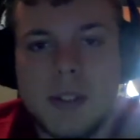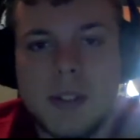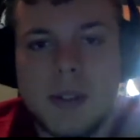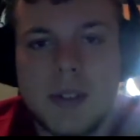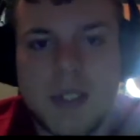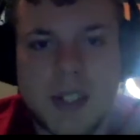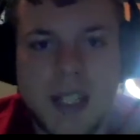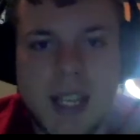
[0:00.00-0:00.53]
He
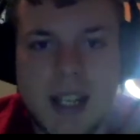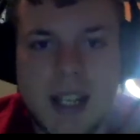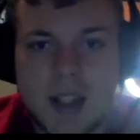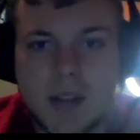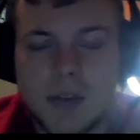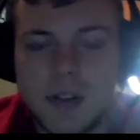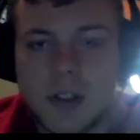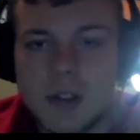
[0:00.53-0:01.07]
was on the edge of the
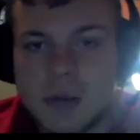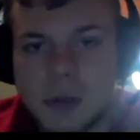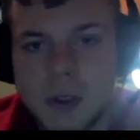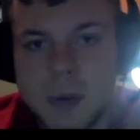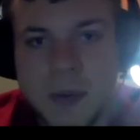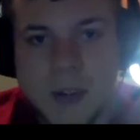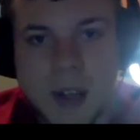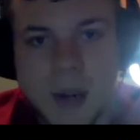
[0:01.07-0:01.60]
first
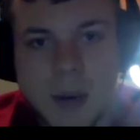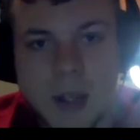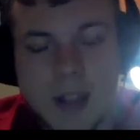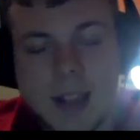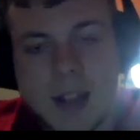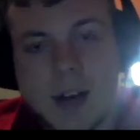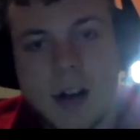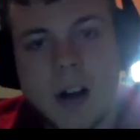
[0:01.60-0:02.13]
room. So I walked
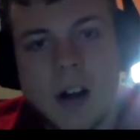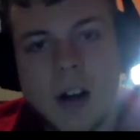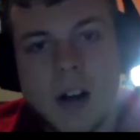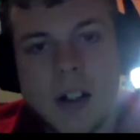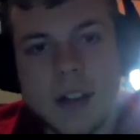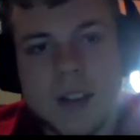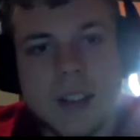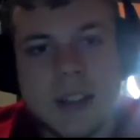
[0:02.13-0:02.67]
down a
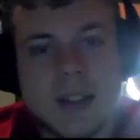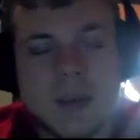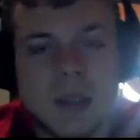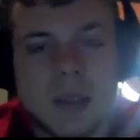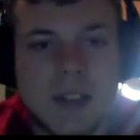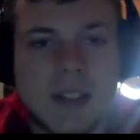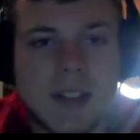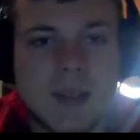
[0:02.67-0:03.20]
hall, took some
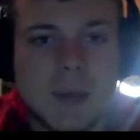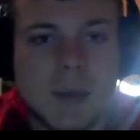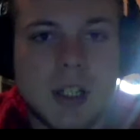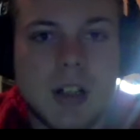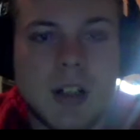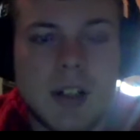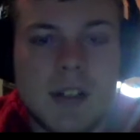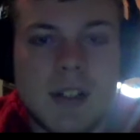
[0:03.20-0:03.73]
looks at some
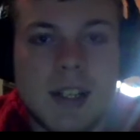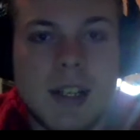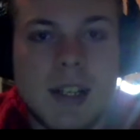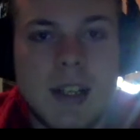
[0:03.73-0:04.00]
cards,